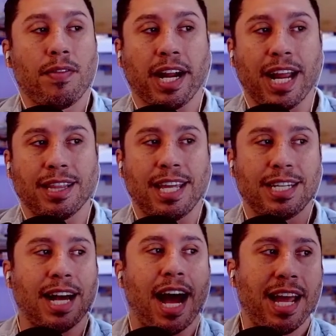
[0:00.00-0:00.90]
Again, they
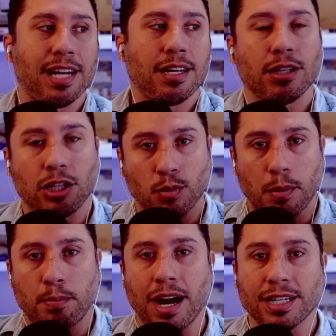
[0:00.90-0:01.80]
tie it to
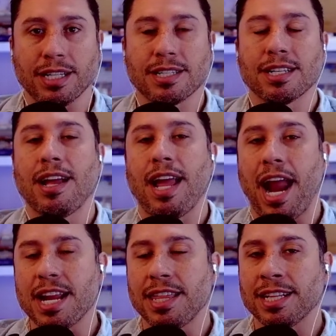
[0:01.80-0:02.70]
repugnance.
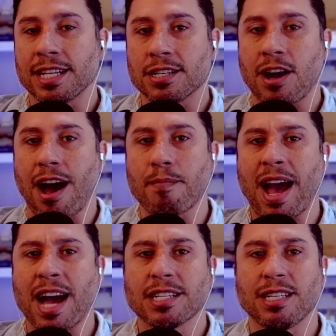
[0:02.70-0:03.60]
Anything that's not
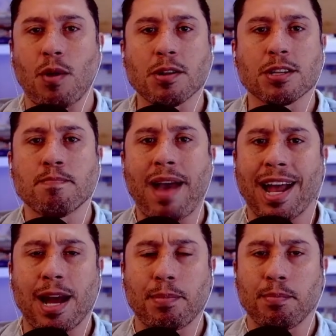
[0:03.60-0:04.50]
masculine, well, just
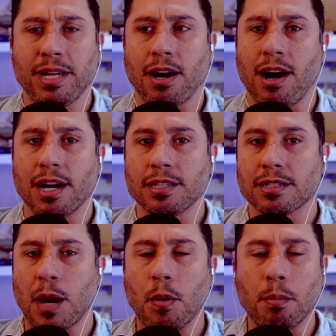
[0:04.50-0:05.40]
man up and be
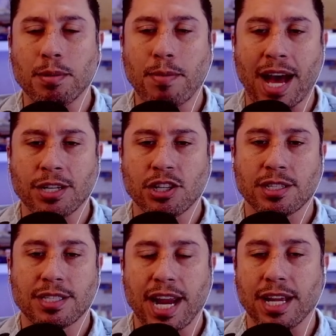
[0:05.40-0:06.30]
honest. I won't be mad.
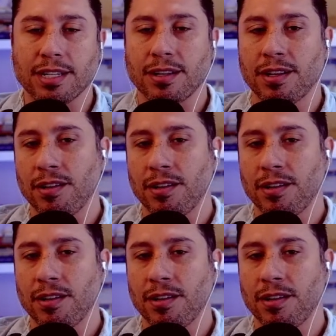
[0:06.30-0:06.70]
Just say it.